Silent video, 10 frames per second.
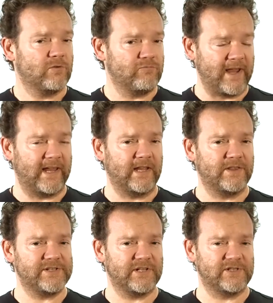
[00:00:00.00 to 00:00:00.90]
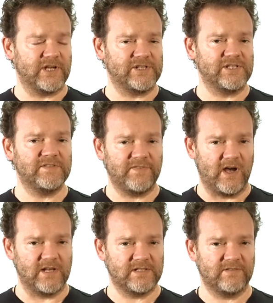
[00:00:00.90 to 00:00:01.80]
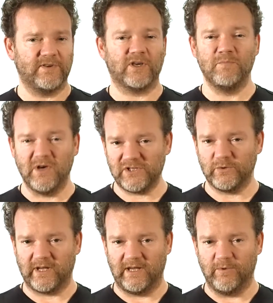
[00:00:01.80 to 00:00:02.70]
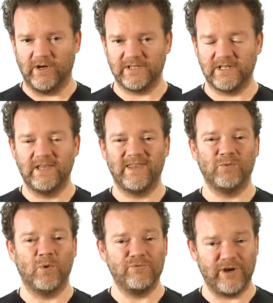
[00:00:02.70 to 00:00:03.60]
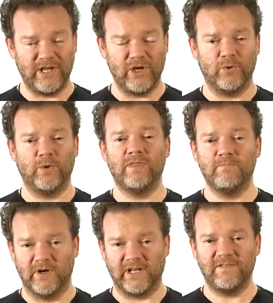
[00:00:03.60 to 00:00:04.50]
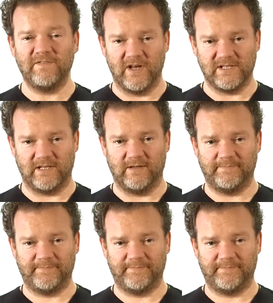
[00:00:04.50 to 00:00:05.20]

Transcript: Ranking in the search engines fast for commercial keywords that will bring you money faster.